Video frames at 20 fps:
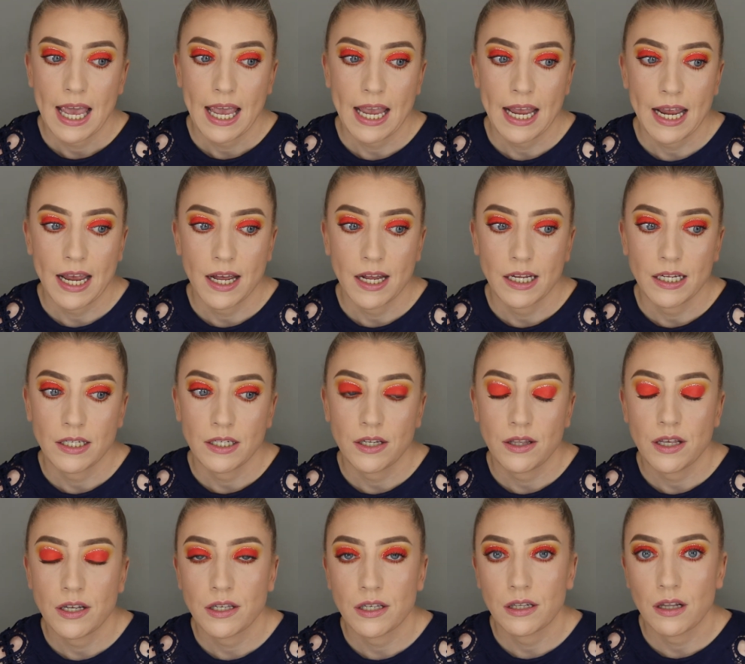And
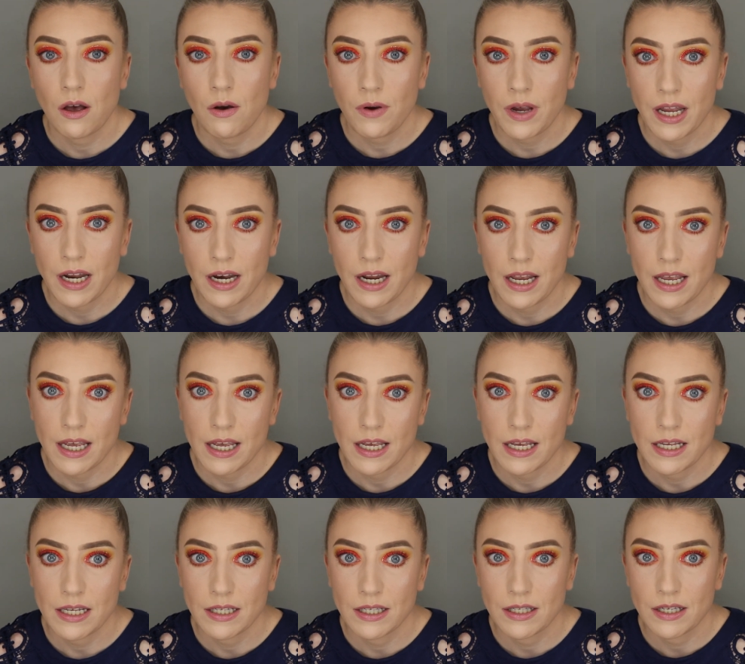the slogan
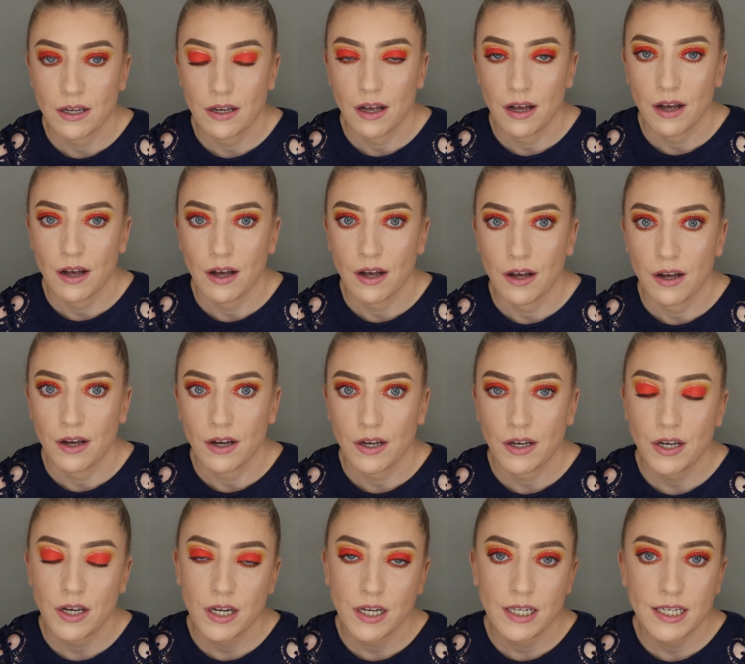is
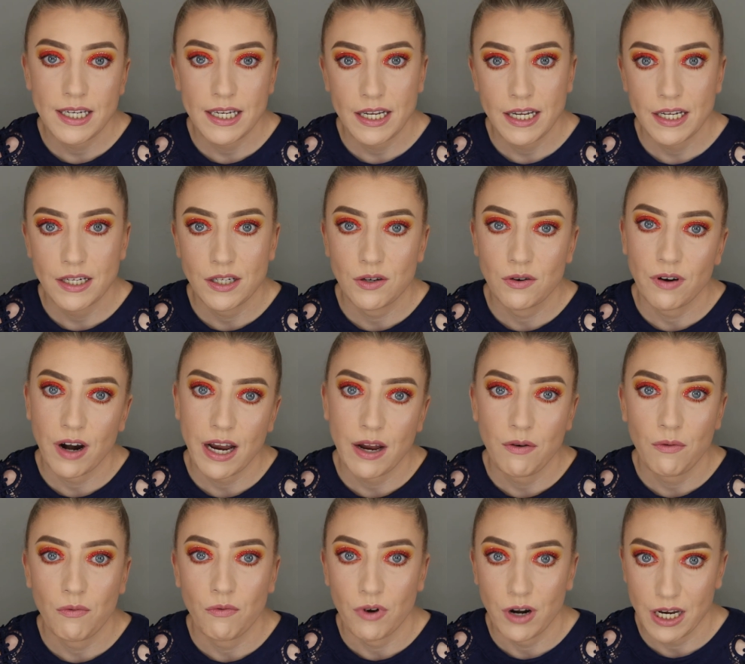good deeds,
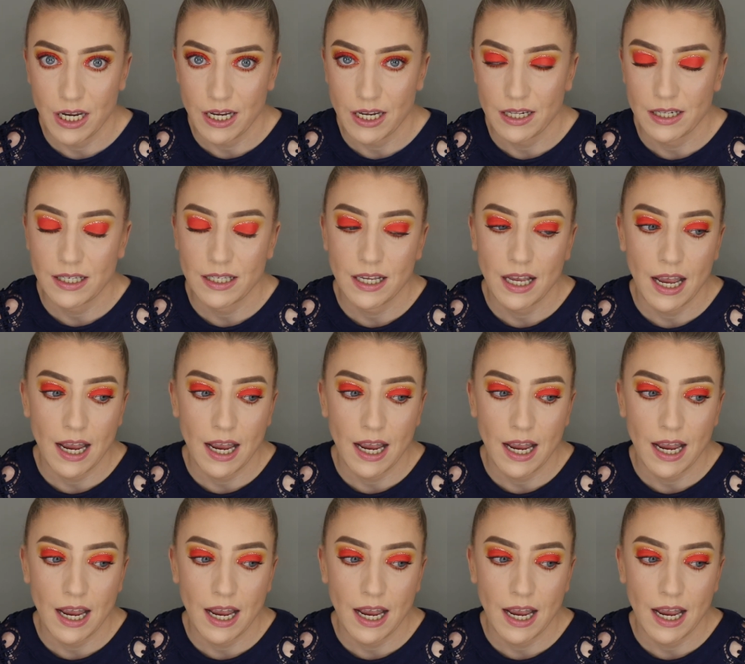great reads.